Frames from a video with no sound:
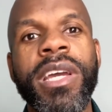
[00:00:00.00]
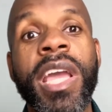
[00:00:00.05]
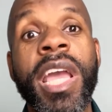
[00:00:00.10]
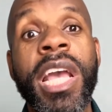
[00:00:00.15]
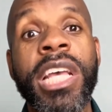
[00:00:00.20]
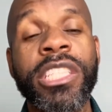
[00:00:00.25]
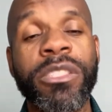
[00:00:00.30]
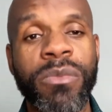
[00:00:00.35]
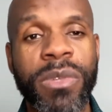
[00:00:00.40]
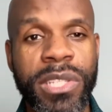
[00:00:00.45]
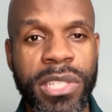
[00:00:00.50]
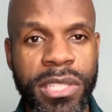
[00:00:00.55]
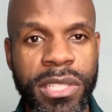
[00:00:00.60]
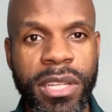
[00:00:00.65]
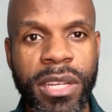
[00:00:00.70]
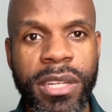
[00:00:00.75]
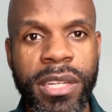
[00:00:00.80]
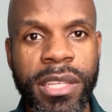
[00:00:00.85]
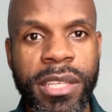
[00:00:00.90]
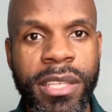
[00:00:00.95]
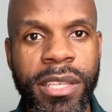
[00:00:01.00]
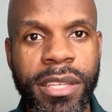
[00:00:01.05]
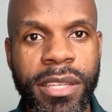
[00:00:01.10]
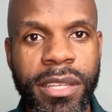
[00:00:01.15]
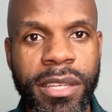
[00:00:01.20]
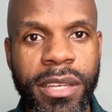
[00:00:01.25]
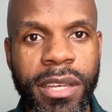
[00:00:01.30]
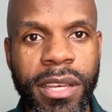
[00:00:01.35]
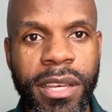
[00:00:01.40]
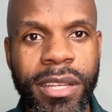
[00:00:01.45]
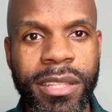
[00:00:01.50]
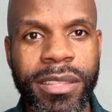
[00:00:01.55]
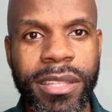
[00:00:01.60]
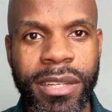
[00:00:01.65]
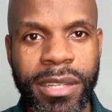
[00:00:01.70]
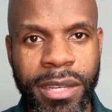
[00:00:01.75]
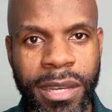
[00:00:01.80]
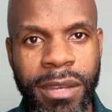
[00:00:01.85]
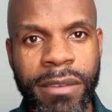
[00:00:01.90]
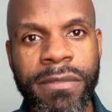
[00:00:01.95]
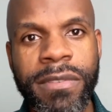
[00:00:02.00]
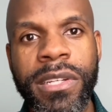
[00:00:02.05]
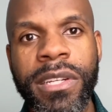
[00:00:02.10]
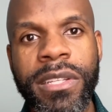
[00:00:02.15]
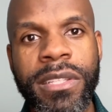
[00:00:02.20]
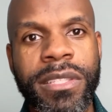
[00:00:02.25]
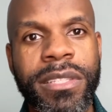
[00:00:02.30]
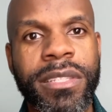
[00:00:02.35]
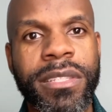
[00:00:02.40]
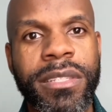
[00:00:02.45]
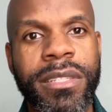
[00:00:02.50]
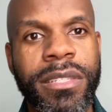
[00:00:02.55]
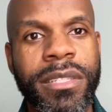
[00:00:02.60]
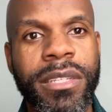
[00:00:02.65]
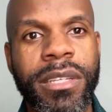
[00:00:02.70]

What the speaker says: as we study the Covenant,